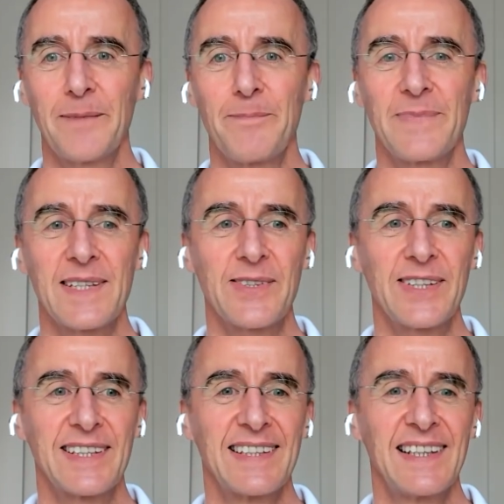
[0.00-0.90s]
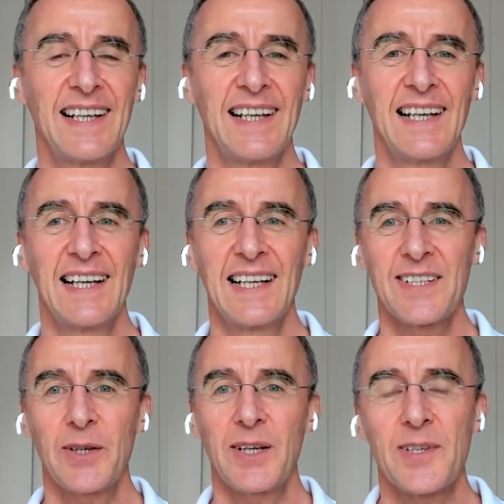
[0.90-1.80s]
Yeah, that's right.
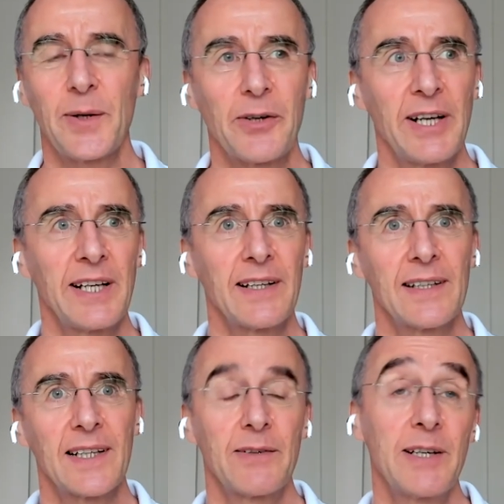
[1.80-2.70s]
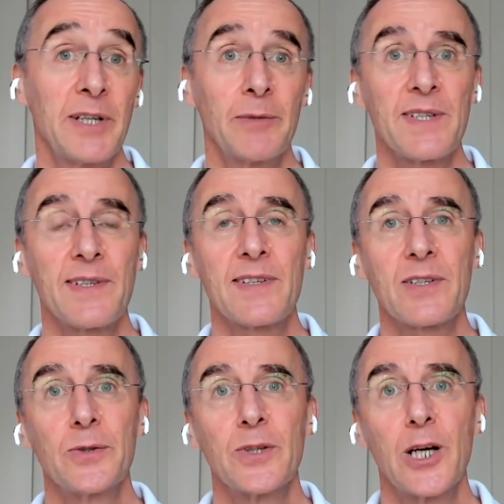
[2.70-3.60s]
So yes, yeah, so I created a, I created my own
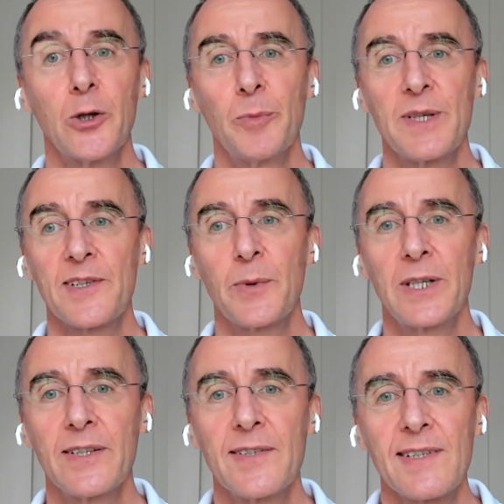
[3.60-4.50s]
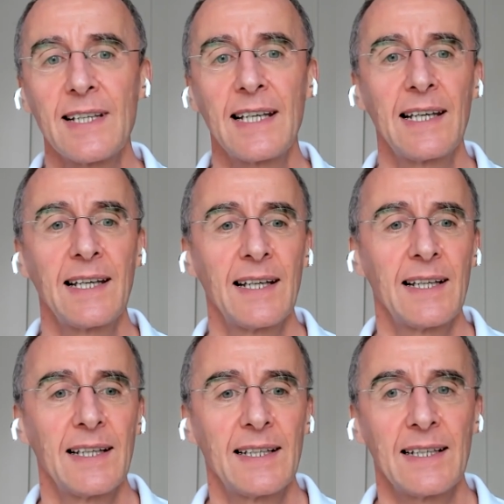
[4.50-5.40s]
business called Whole Business Wellness,
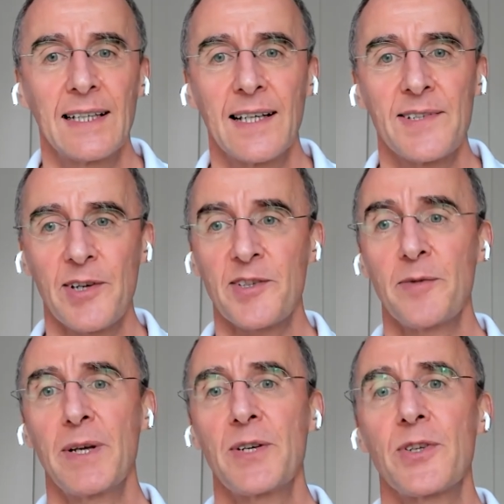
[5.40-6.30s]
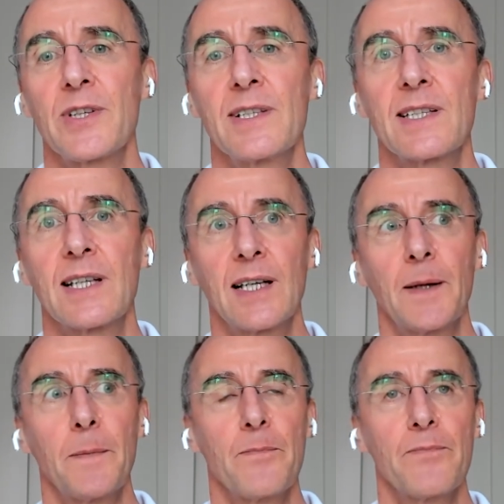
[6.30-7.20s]
uh, as Jason mentioned.
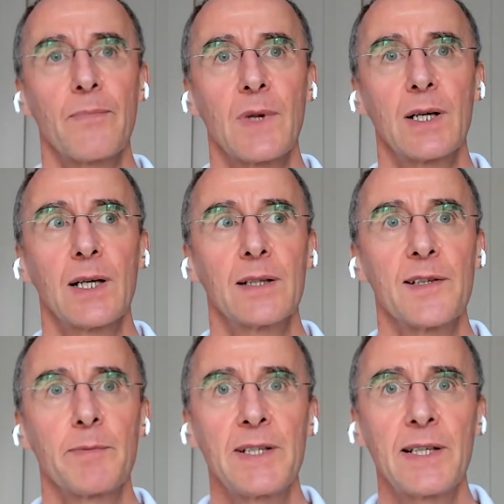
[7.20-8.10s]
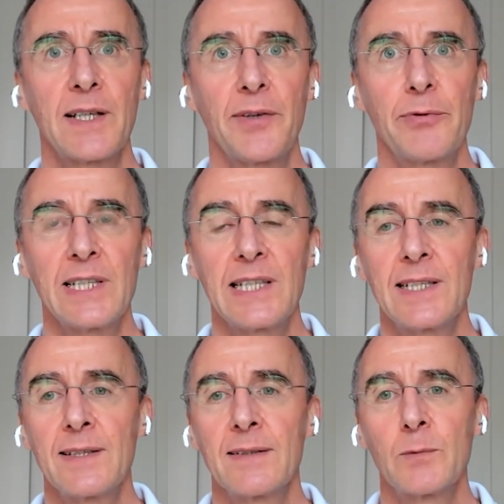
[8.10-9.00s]
Um, and there's basically
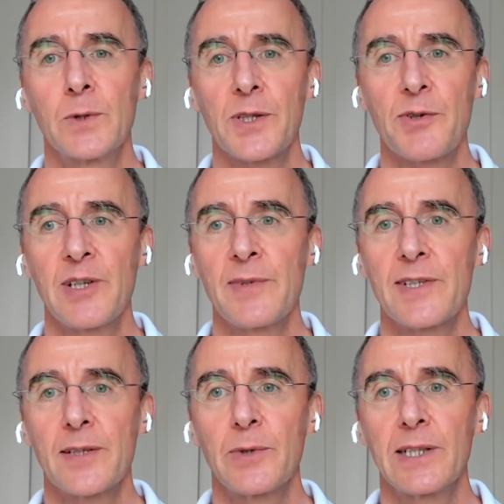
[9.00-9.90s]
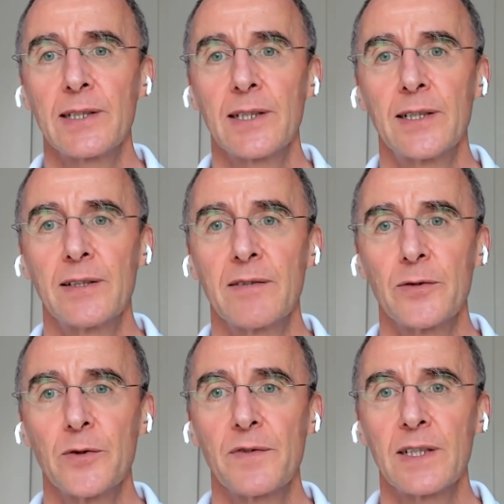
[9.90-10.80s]
three work streams that we are
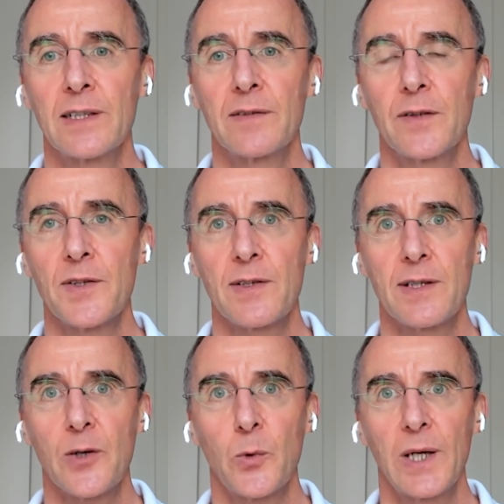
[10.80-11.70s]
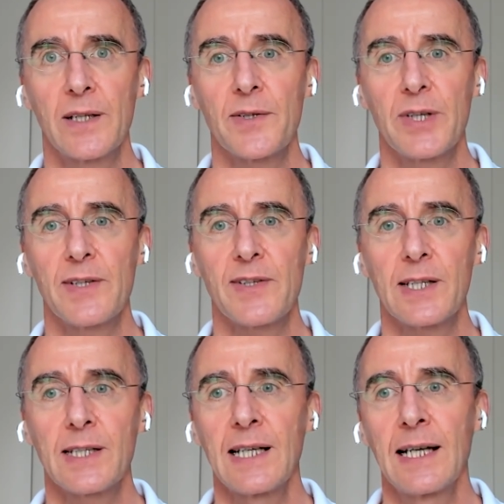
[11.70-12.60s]
involved in. The first is awareness
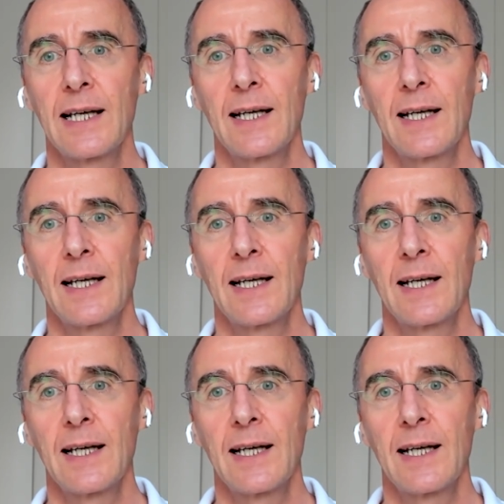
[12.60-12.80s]
raising.